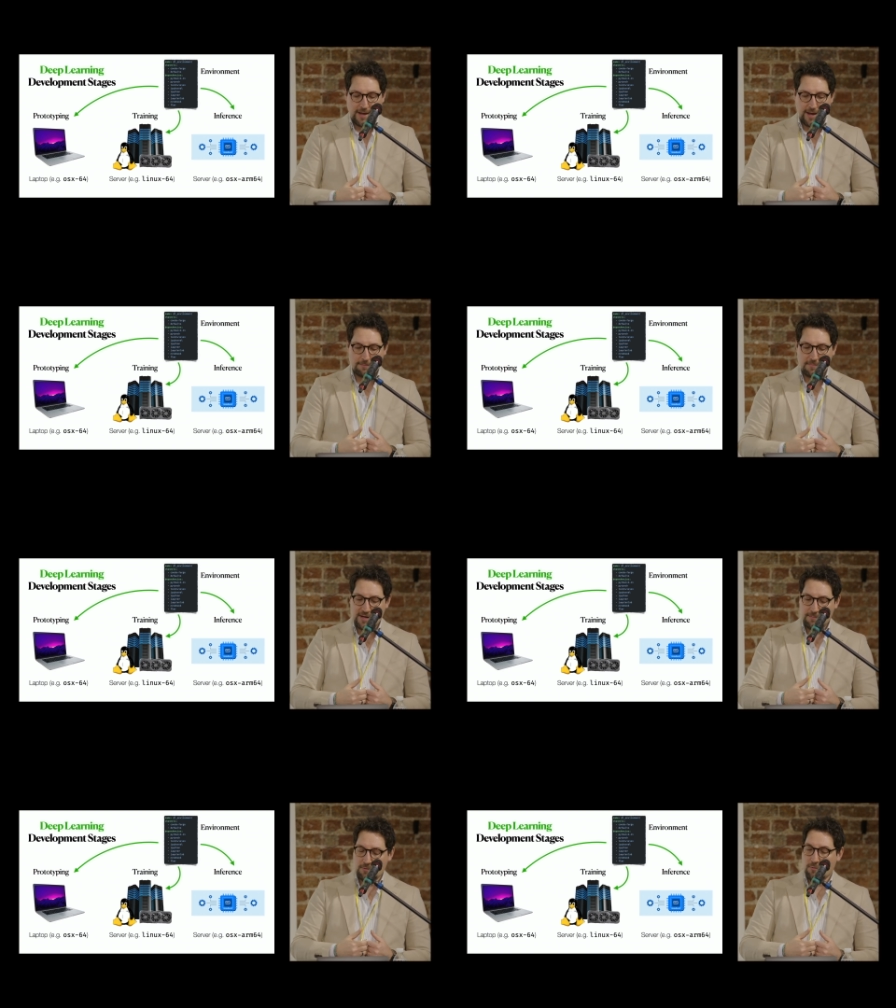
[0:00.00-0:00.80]
And
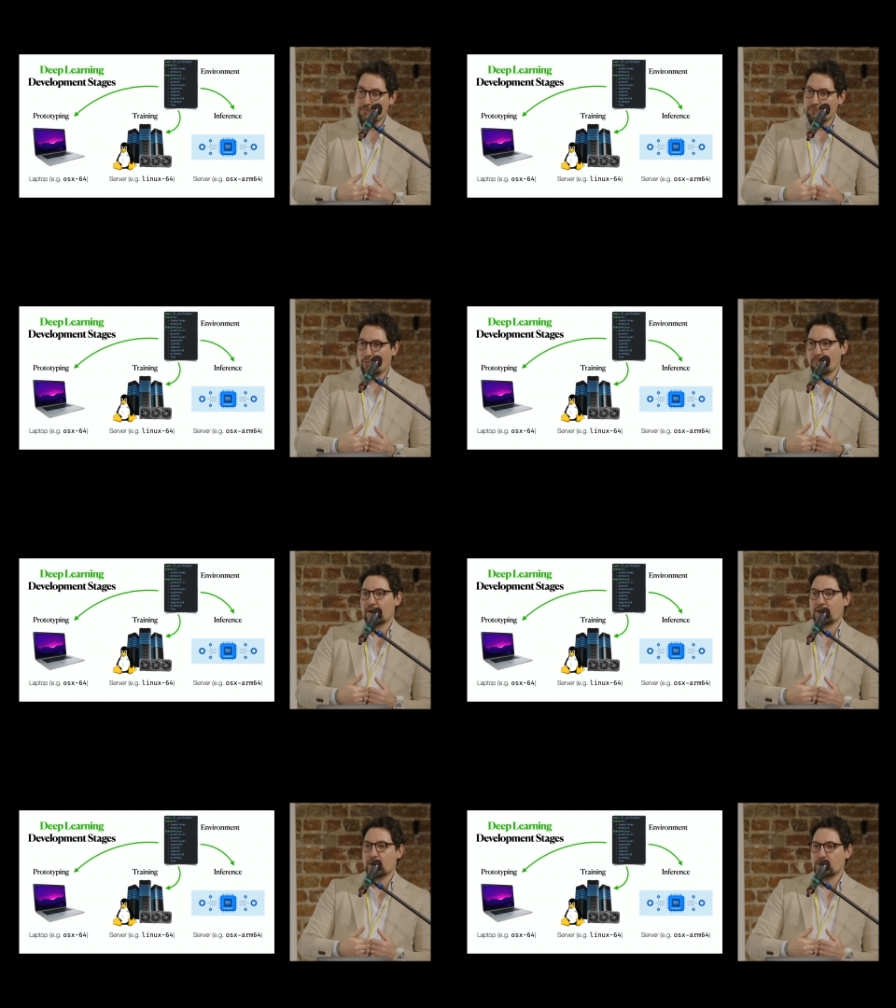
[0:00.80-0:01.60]
maybe we
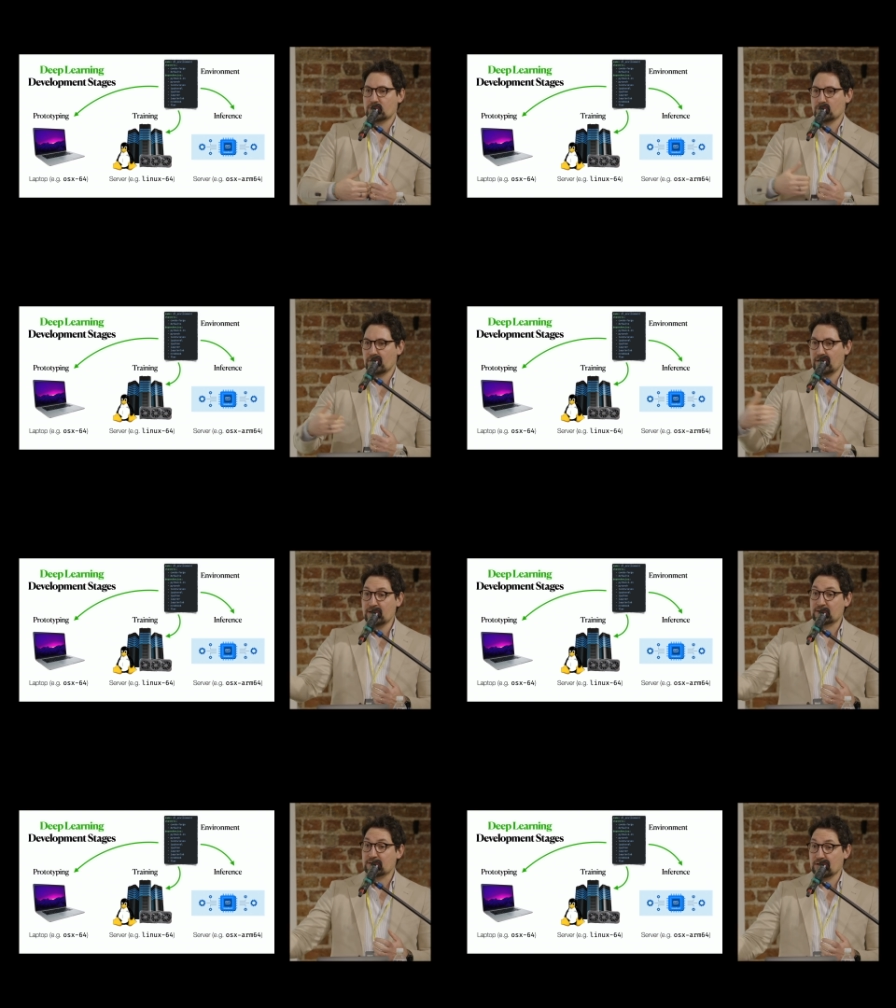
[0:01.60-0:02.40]
want to go to a
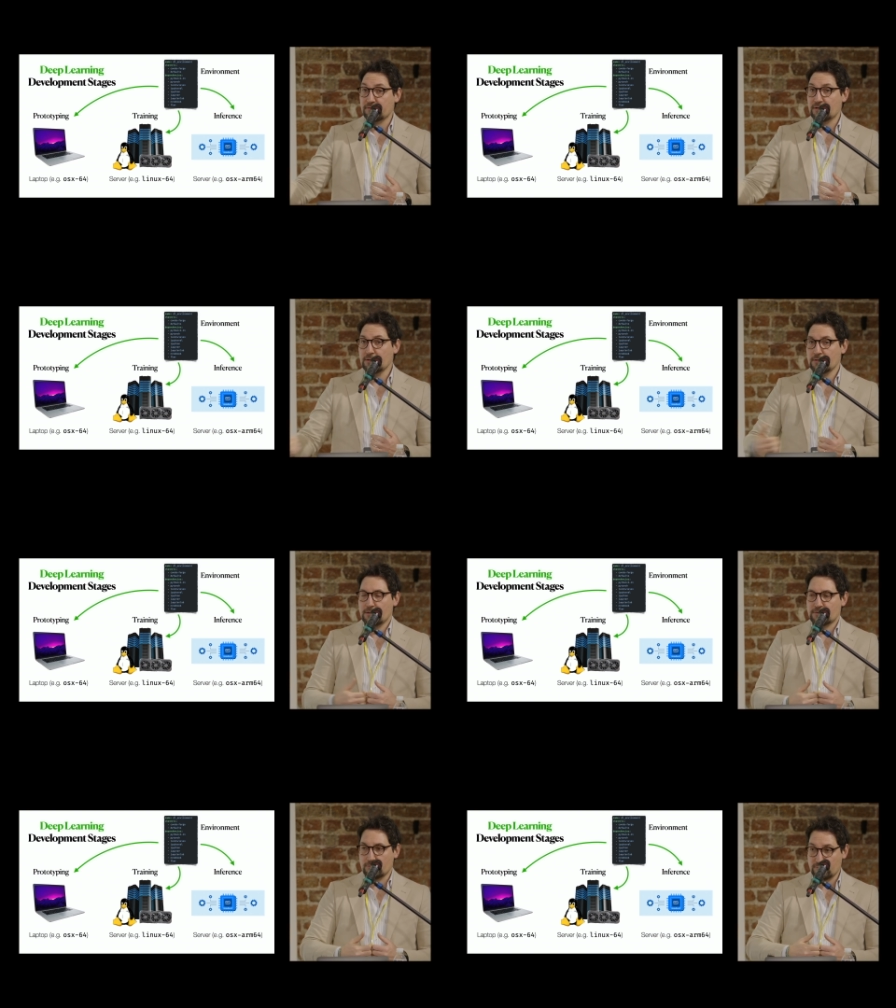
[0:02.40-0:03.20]
Linux server,
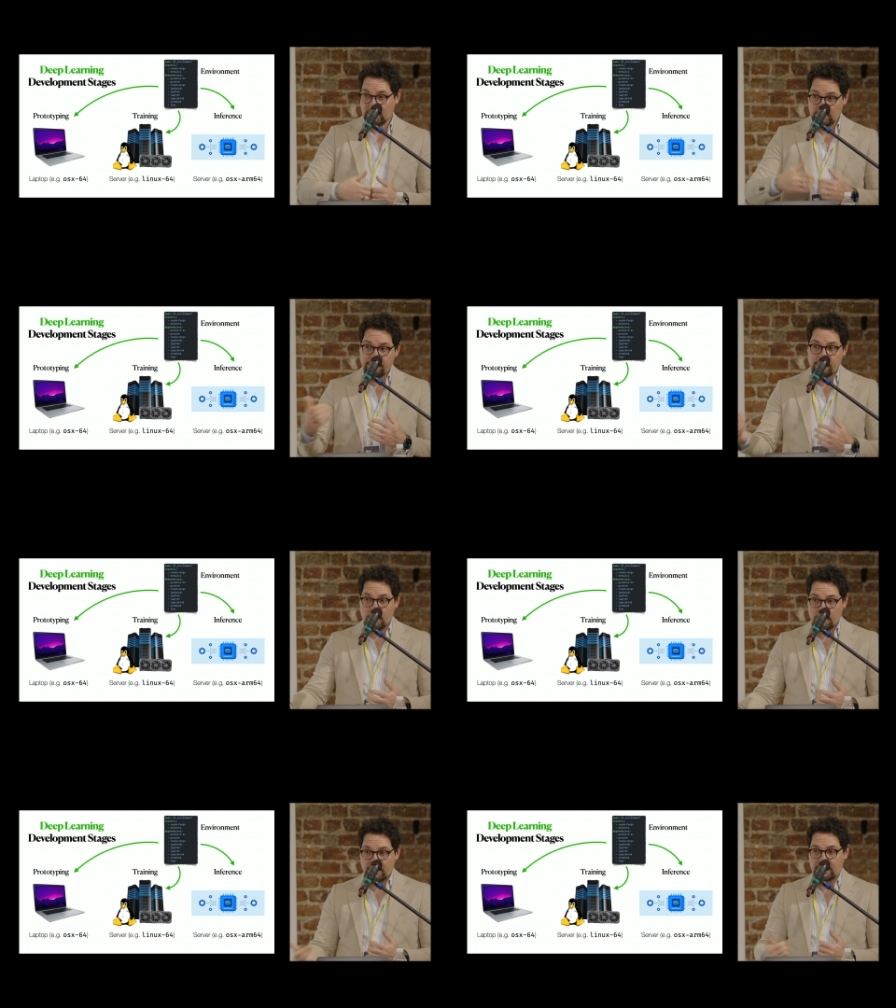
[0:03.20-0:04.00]
so it's a different
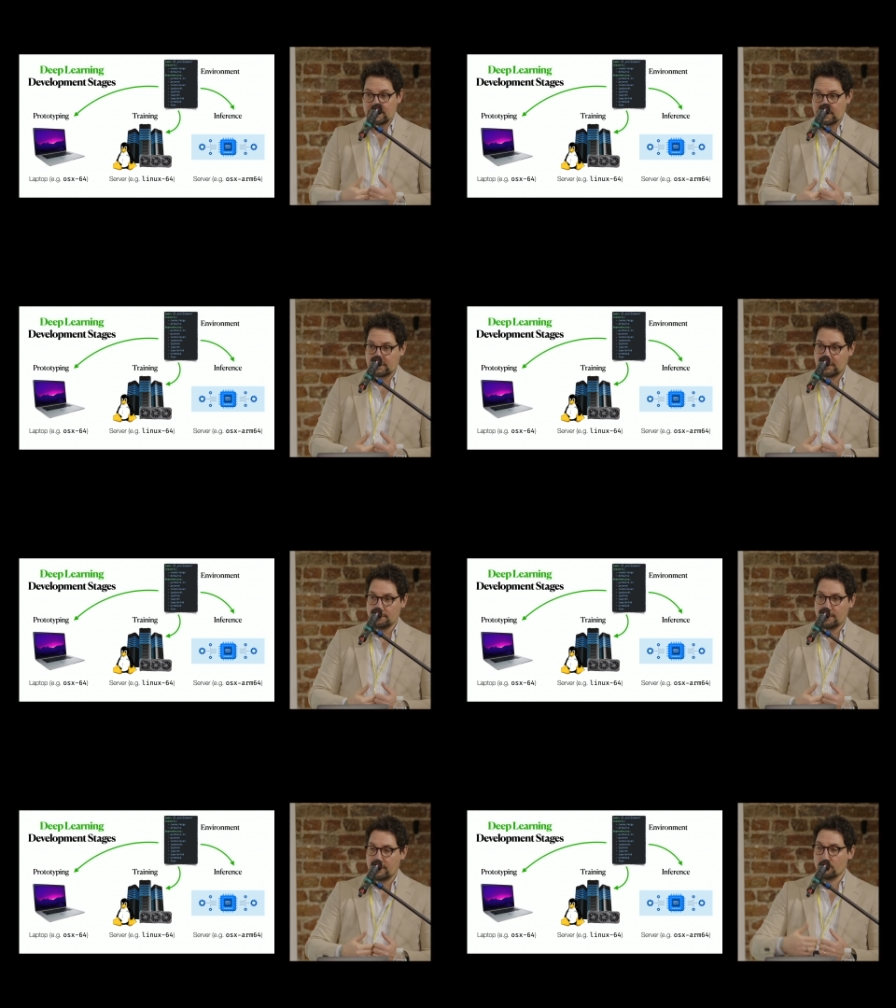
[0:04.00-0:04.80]
operating
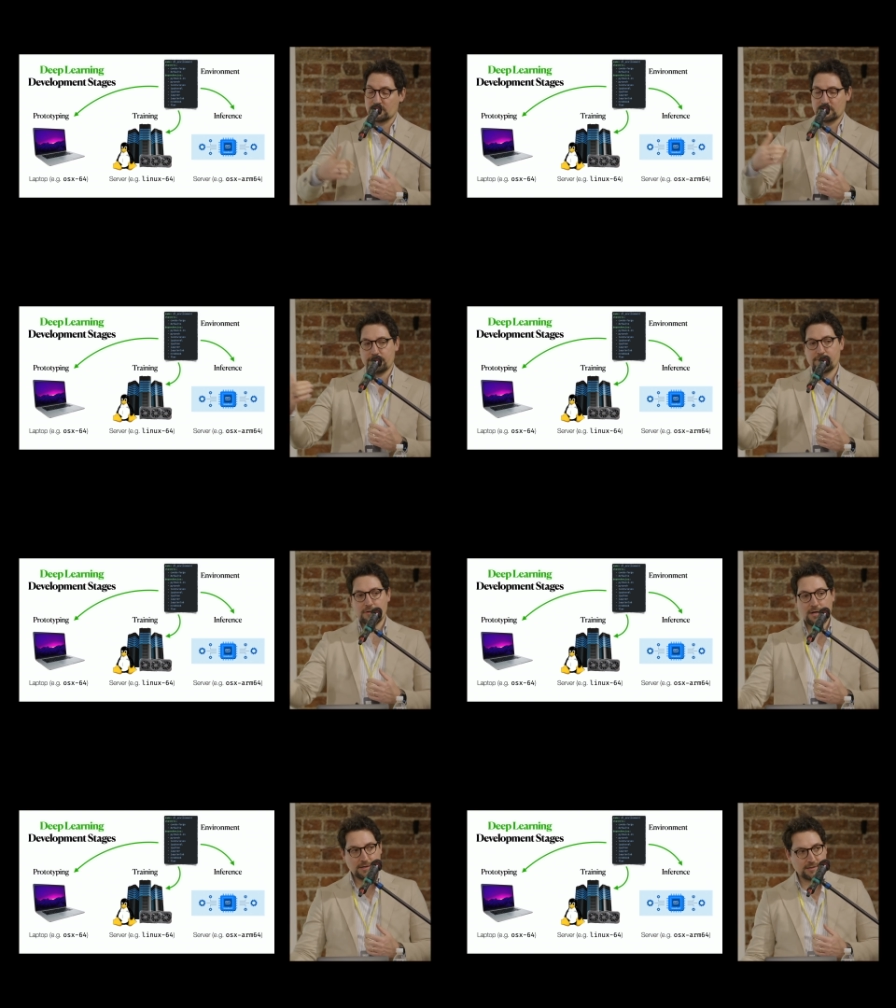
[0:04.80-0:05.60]
system, and also
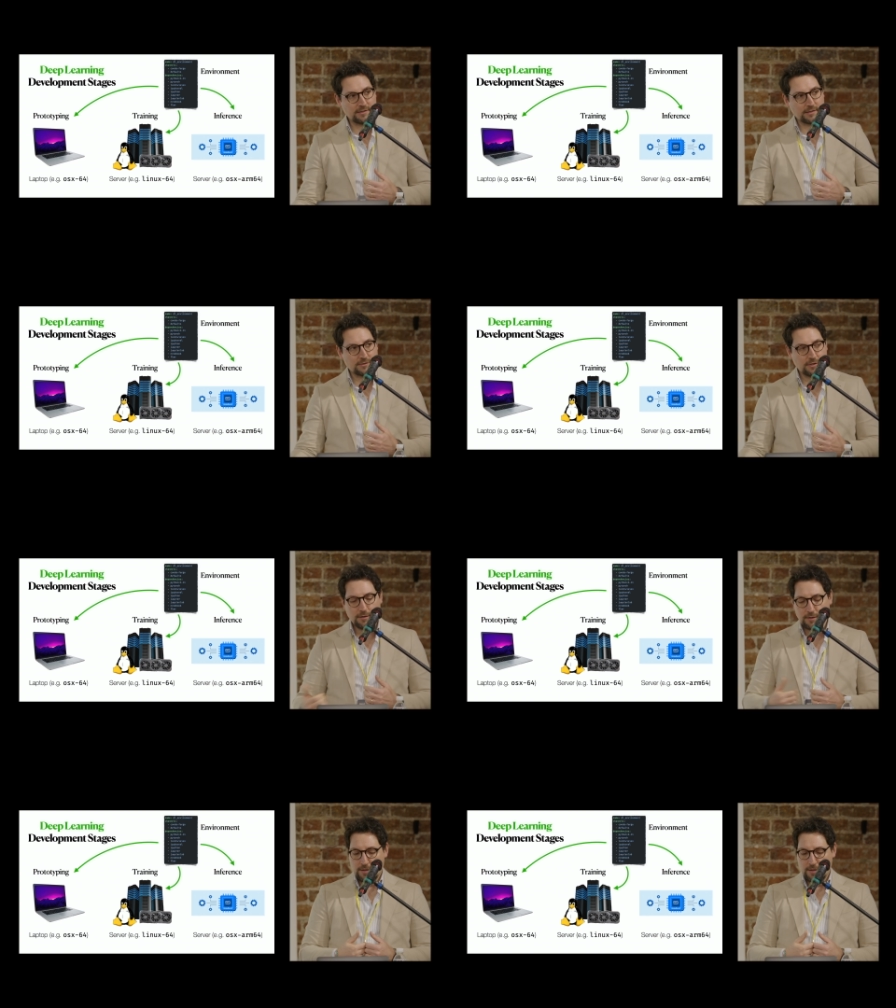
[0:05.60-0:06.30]
different architecture.